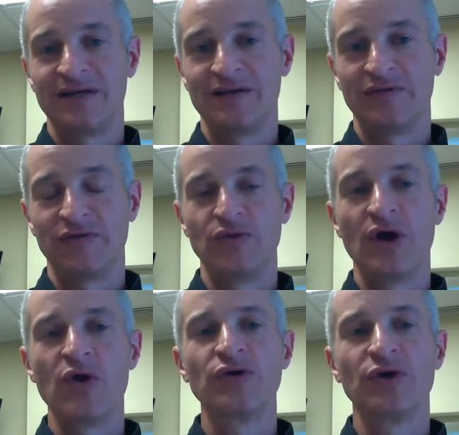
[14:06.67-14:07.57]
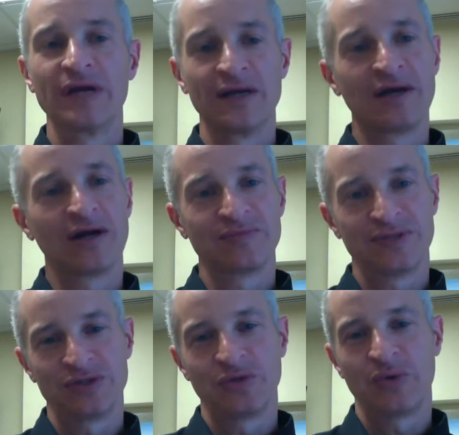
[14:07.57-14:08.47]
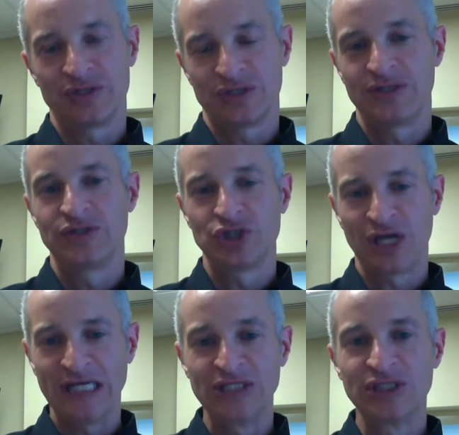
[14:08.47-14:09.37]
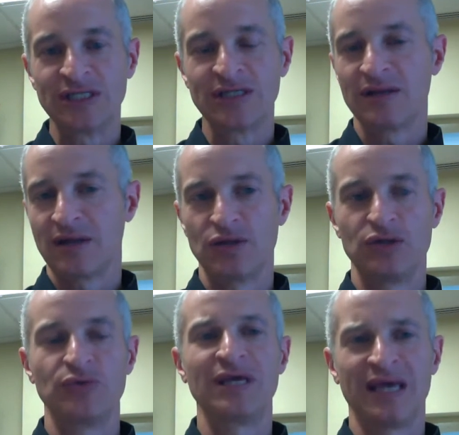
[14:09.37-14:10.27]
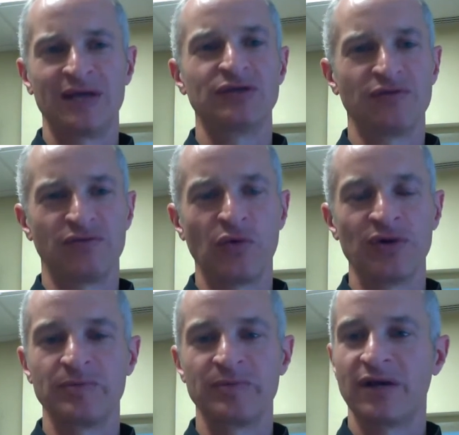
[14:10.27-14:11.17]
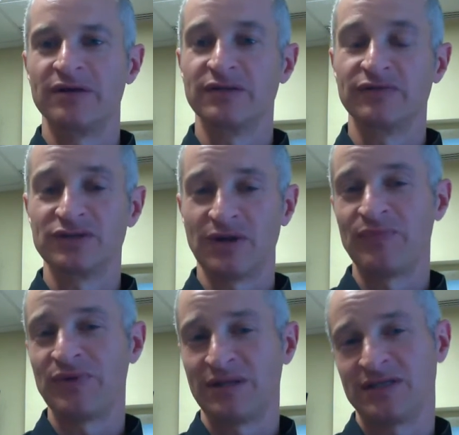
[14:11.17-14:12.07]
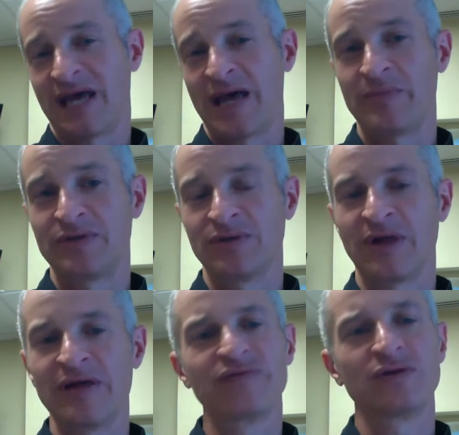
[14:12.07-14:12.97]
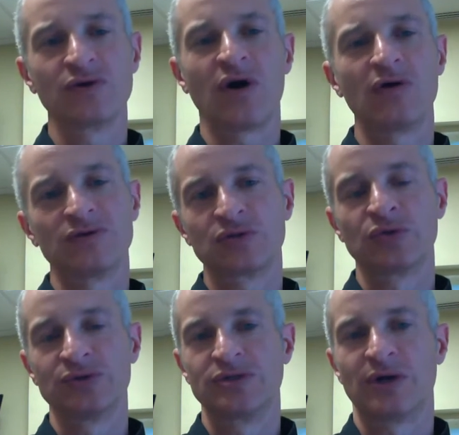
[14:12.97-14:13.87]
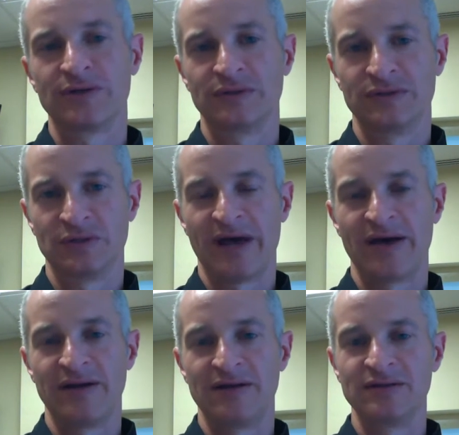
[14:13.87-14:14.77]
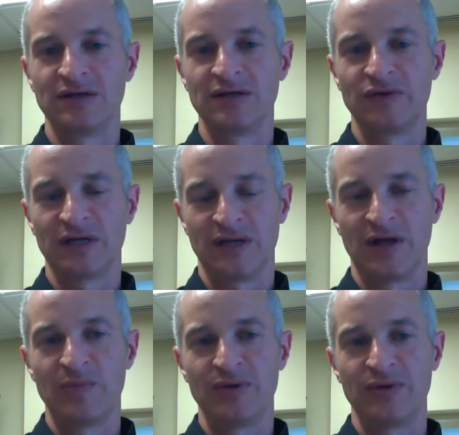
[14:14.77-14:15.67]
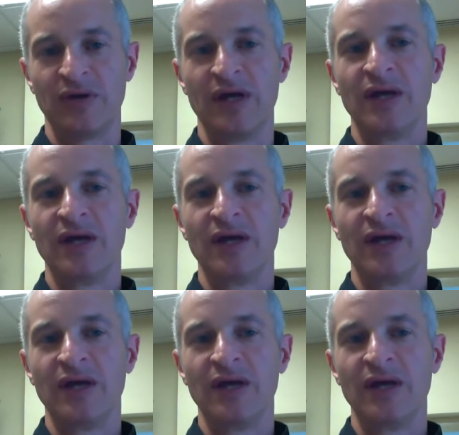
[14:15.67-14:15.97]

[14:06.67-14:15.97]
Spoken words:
If you know your income situation is changing and you can't afford it because of something that's happened in your life, then you call the school and you talk to us about it and see if we can help you.